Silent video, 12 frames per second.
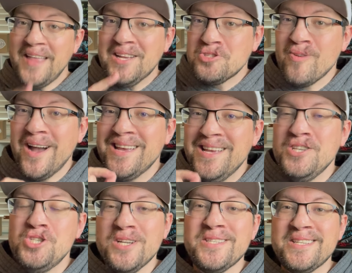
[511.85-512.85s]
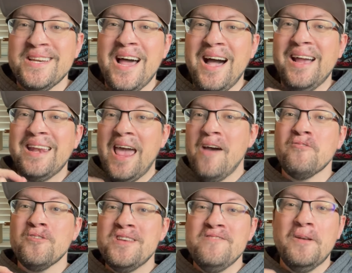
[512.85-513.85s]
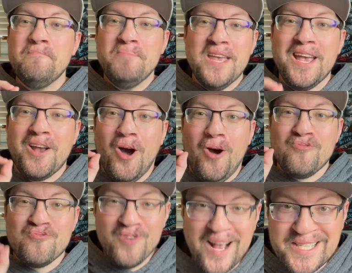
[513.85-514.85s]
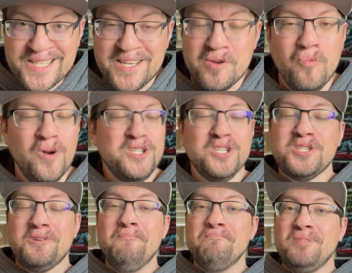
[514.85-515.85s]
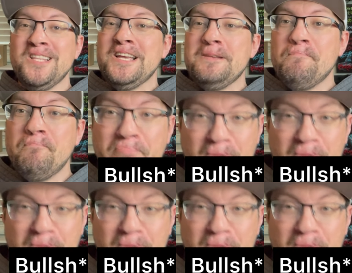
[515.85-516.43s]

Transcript: That's right, he just denied ever even being arrested, which is complete